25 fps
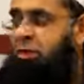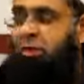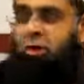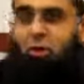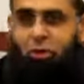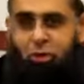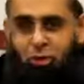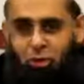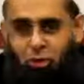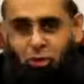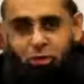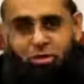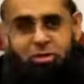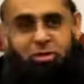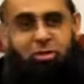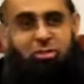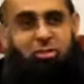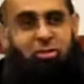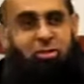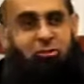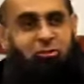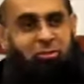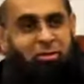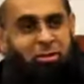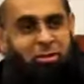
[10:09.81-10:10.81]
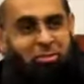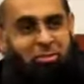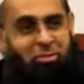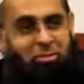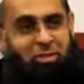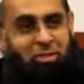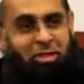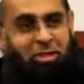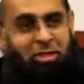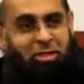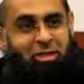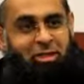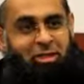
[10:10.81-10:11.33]
Go and cook something for them,
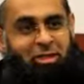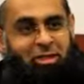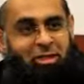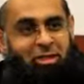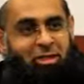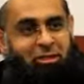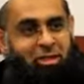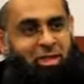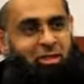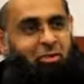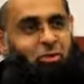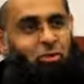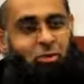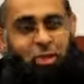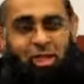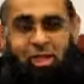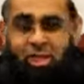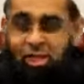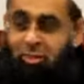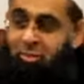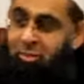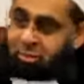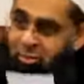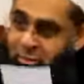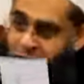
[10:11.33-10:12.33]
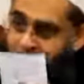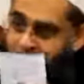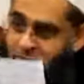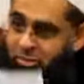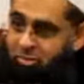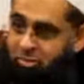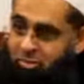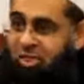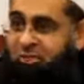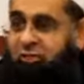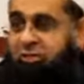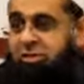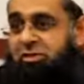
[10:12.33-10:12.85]
right? Wake up and do
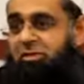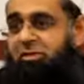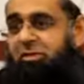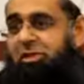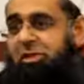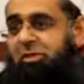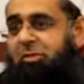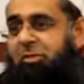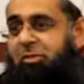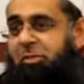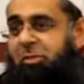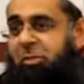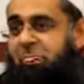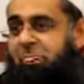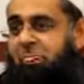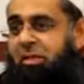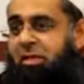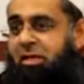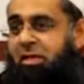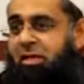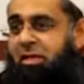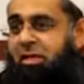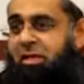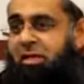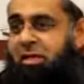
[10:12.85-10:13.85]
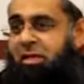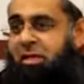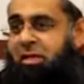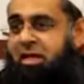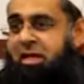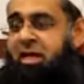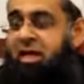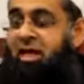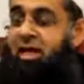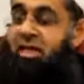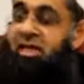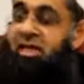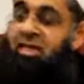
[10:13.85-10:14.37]
some breakfast for them.
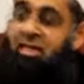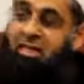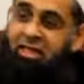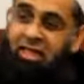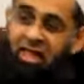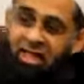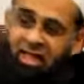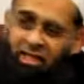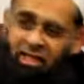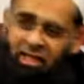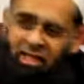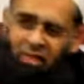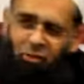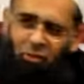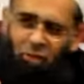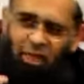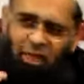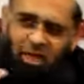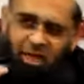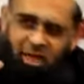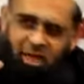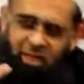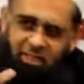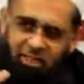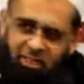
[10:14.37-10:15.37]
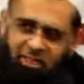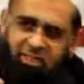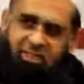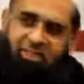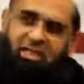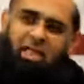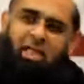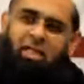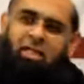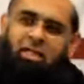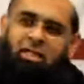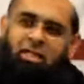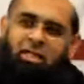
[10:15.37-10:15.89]
And then they will
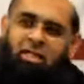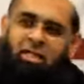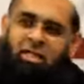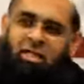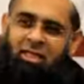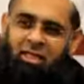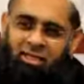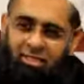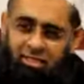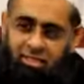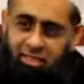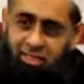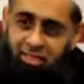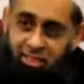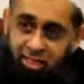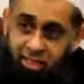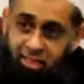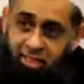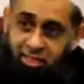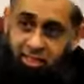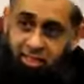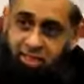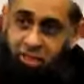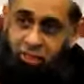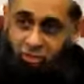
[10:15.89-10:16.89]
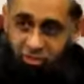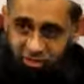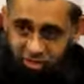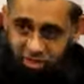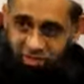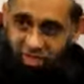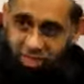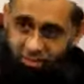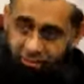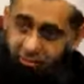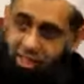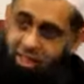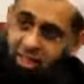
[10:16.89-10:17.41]
understand that this deen, this
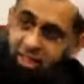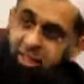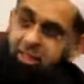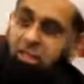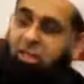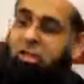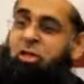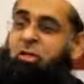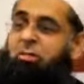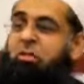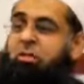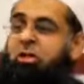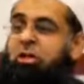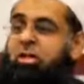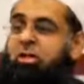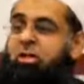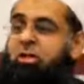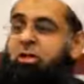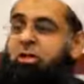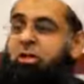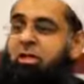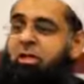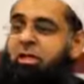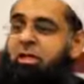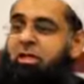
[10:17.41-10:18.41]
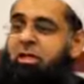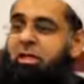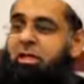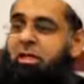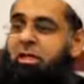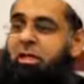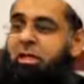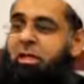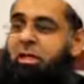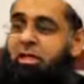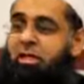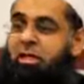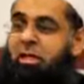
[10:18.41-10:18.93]
abaya that you're putting on,
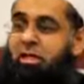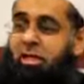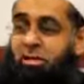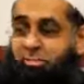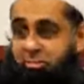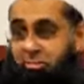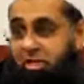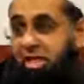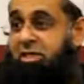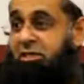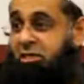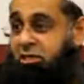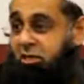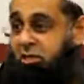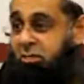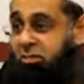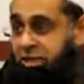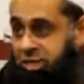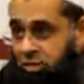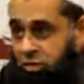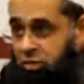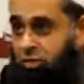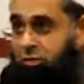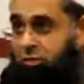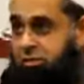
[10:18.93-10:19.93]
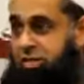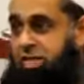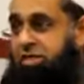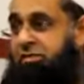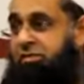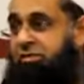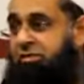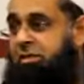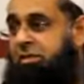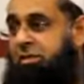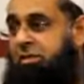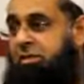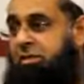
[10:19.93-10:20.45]
it makes you make good
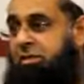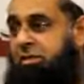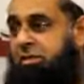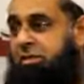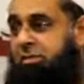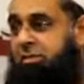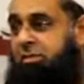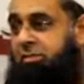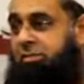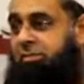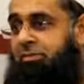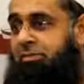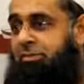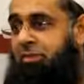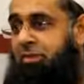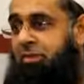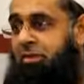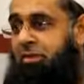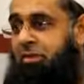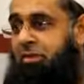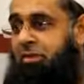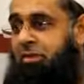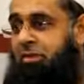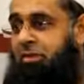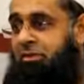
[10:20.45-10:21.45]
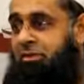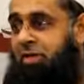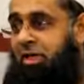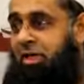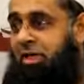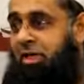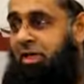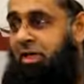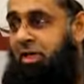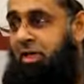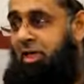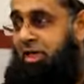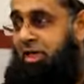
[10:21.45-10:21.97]
breakfast, right?